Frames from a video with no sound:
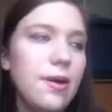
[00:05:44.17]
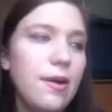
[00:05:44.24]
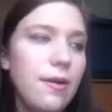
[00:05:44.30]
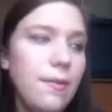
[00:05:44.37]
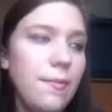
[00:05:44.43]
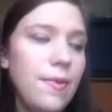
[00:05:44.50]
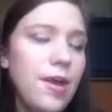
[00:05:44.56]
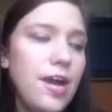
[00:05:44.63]

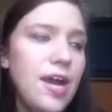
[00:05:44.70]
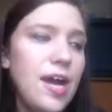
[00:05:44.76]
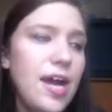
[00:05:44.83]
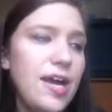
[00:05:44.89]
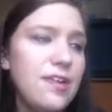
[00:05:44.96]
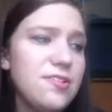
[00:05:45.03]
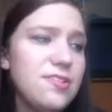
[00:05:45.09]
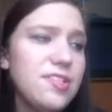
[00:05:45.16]

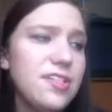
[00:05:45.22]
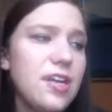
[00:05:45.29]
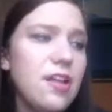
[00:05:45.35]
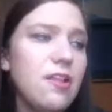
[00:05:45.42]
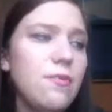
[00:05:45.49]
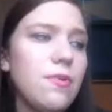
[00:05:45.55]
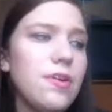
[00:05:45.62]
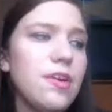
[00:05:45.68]
I use the
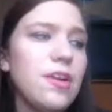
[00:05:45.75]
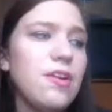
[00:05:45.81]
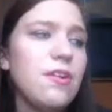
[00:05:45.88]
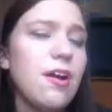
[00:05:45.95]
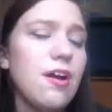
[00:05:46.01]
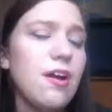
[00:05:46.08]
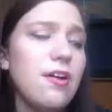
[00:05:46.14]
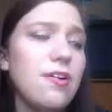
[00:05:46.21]
yellow
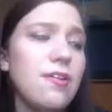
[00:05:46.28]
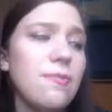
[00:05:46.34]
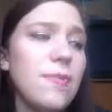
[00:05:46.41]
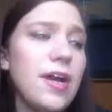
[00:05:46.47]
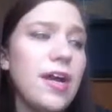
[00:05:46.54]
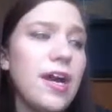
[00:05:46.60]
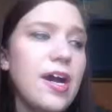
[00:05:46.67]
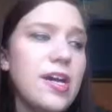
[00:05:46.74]
one under
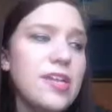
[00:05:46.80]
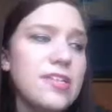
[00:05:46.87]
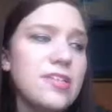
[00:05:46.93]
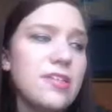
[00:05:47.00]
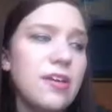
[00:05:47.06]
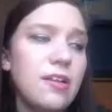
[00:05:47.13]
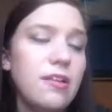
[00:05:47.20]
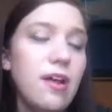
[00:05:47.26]
my
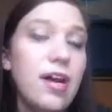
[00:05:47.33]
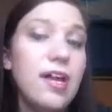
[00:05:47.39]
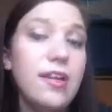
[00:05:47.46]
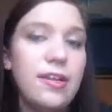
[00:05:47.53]
eyes a lot.